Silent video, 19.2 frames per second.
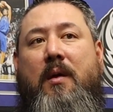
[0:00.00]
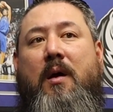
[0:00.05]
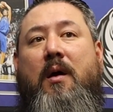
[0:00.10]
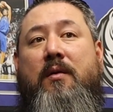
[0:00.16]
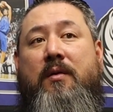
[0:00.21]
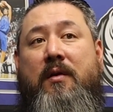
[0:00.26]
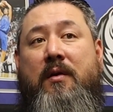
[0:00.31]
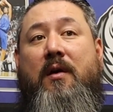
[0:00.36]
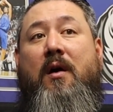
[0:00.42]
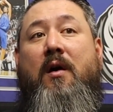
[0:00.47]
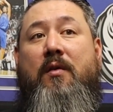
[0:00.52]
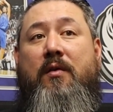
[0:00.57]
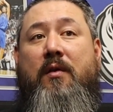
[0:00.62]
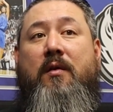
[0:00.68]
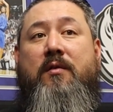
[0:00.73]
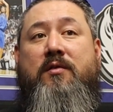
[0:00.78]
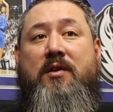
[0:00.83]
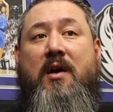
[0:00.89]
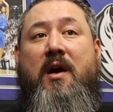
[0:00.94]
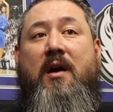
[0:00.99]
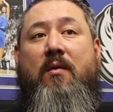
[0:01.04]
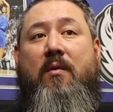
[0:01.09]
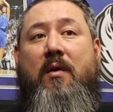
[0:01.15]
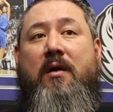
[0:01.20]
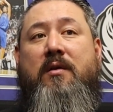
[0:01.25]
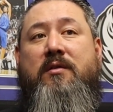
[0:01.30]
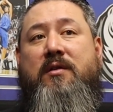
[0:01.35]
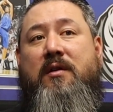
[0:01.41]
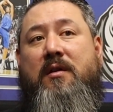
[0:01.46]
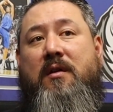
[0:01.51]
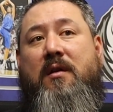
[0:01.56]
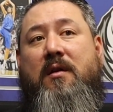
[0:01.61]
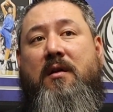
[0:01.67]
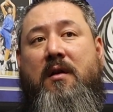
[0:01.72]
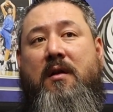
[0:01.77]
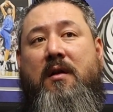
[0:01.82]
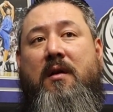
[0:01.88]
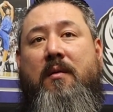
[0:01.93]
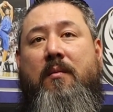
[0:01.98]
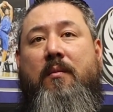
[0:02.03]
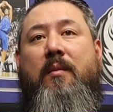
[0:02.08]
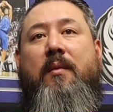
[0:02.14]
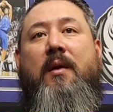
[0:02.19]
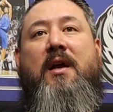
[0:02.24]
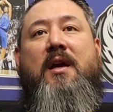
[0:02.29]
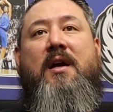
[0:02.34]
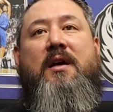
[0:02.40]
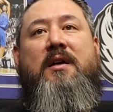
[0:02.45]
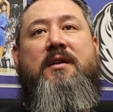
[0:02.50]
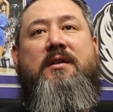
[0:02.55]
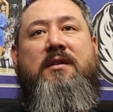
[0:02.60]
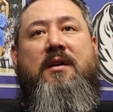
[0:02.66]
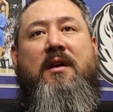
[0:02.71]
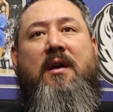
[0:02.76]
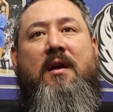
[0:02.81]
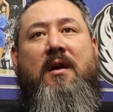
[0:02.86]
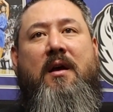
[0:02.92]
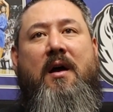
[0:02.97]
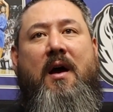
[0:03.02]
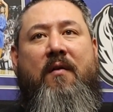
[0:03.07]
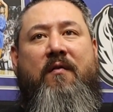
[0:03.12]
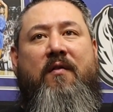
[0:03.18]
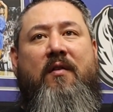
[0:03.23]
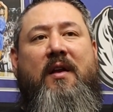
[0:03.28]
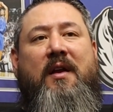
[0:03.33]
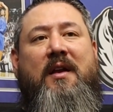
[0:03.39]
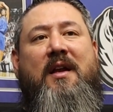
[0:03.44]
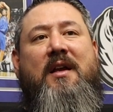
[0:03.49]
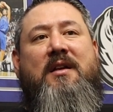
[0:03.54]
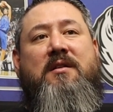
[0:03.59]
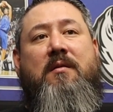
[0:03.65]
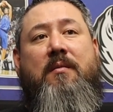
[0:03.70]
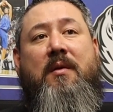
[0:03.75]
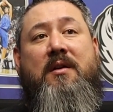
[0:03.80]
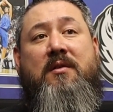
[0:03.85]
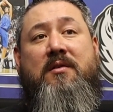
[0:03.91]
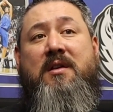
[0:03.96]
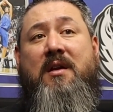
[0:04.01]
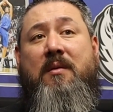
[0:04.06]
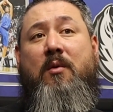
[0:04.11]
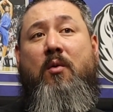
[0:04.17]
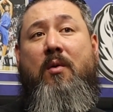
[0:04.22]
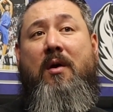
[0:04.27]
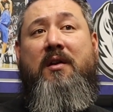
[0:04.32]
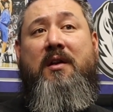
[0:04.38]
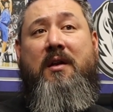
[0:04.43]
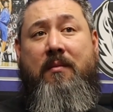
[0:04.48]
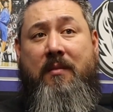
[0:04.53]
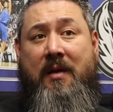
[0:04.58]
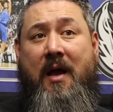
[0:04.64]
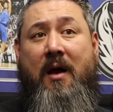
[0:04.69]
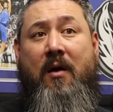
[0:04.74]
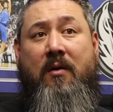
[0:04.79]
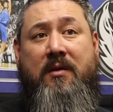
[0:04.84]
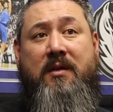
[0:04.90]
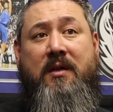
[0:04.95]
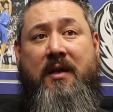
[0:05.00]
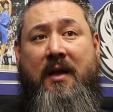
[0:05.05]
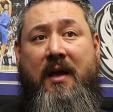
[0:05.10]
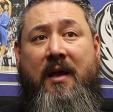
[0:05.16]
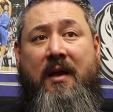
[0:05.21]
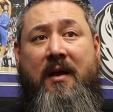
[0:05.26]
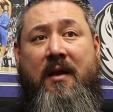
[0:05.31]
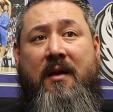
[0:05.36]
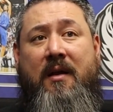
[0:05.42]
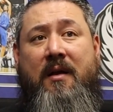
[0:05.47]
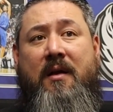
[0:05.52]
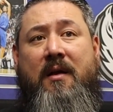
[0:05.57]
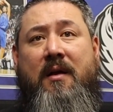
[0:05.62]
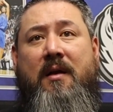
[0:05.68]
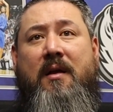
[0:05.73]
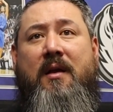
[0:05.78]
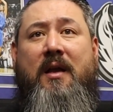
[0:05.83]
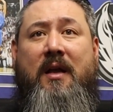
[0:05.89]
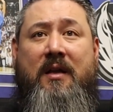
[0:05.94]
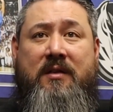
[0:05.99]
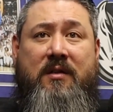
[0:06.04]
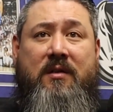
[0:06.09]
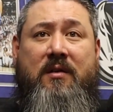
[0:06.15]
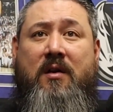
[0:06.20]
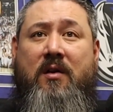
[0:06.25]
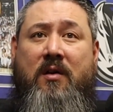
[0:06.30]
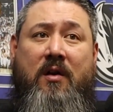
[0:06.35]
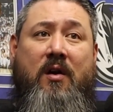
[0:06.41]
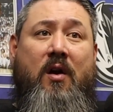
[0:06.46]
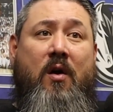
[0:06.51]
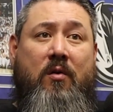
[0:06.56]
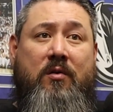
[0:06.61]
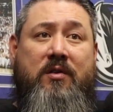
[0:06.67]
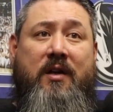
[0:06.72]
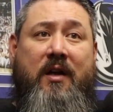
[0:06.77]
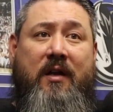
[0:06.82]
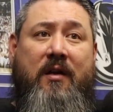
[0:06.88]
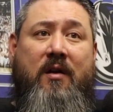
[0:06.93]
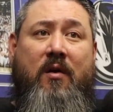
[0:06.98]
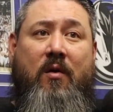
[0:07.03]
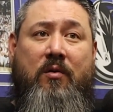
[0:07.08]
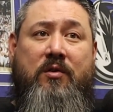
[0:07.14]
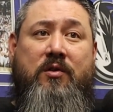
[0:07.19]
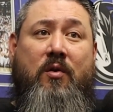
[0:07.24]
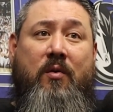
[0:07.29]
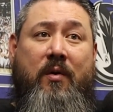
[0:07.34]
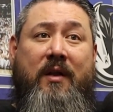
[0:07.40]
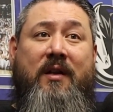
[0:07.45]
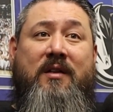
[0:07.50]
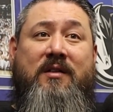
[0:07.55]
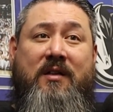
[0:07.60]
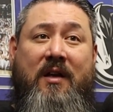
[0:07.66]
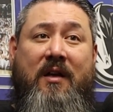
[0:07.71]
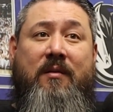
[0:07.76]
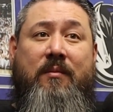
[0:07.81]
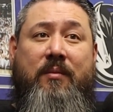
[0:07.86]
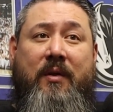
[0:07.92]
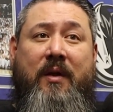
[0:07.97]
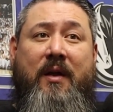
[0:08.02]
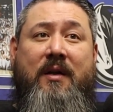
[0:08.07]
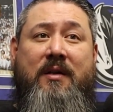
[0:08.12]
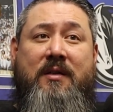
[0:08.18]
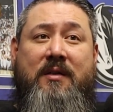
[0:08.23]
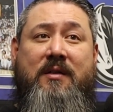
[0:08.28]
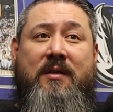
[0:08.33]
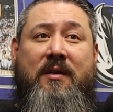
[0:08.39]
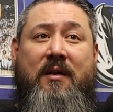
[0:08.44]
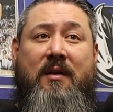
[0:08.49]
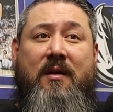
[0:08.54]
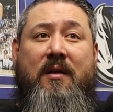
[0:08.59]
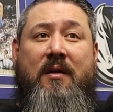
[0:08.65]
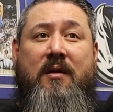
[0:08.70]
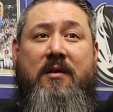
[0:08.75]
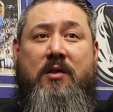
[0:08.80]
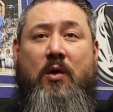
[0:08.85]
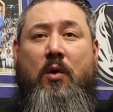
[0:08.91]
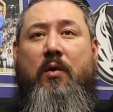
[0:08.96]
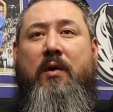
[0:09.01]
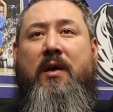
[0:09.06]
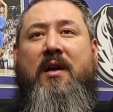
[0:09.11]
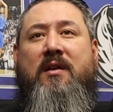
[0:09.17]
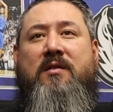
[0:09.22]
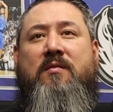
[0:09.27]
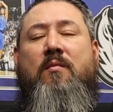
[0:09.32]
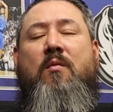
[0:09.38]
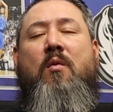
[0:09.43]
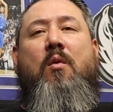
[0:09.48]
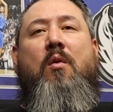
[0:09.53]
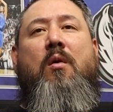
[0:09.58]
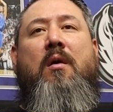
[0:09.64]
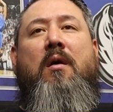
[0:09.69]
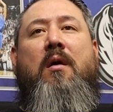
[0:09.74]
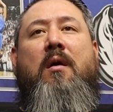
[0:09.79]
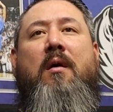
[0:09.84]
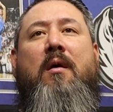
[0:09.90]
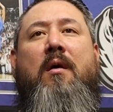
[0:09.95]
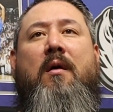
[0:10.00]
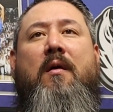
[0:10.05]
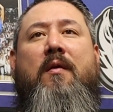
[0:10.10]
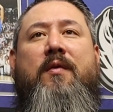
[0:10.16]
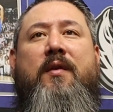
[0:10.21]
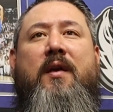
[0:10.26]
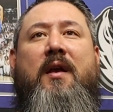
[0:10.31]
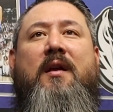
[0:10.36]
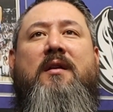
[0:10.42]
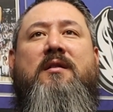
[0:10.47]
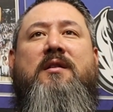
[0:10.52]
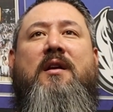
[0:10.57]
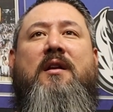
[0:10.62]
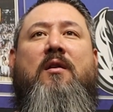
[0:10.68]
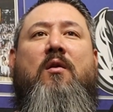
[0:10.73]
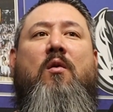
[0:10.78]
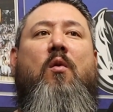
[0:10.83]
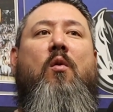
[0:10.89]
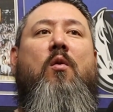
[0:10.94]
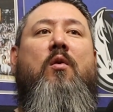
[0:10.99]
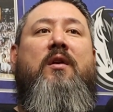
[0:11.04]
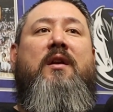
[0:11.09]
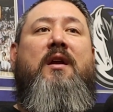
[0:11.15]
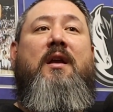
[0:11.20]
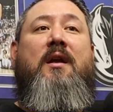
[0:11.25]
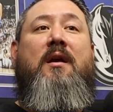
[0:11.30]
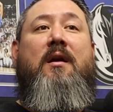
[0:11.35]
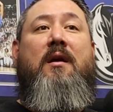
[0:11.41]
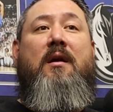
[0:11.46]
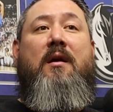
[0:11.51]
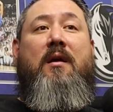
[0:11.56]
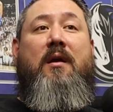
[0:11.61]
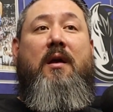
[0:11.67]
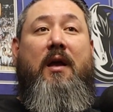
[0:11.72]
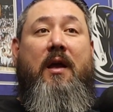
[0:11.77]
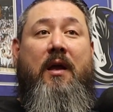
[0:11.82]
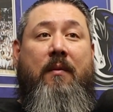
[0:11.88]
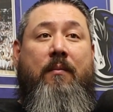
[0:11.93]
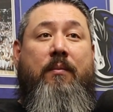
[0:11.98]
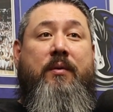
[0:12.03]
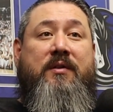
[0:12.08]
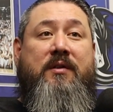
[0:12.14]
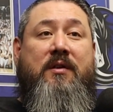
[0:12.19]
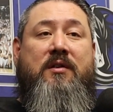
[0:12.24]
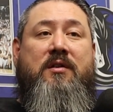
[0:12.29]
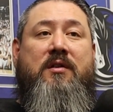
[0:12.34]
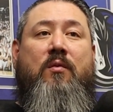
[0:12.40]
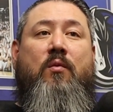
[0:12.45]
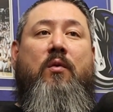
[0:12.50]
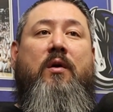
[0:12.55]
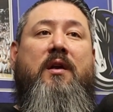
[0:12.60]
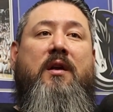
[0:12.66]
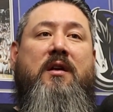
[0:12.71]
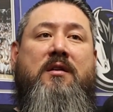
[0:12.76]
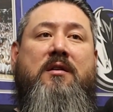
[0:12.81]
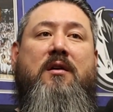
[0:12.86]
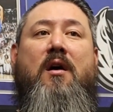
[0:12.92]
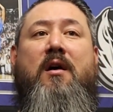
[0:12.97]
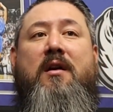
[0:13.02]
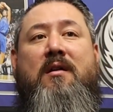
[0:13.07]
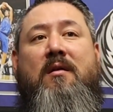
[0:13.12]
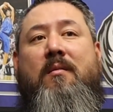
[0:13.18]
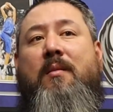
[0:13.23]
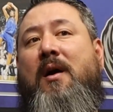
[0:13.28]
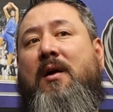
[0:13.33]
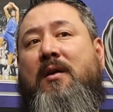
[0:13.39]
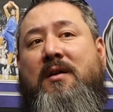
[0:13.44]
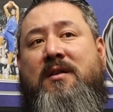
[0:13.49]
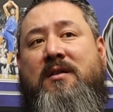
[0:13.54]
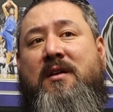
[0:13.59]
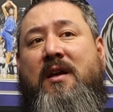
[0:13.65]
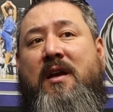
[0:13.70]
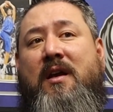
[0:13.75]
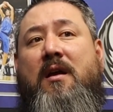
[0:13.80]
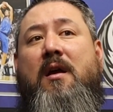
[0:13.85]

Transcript: on the Jaguars than him because I feel like he has a better team around him now today. He has a good head coach already set in place, so he has more things that are already in position. What he's talking about is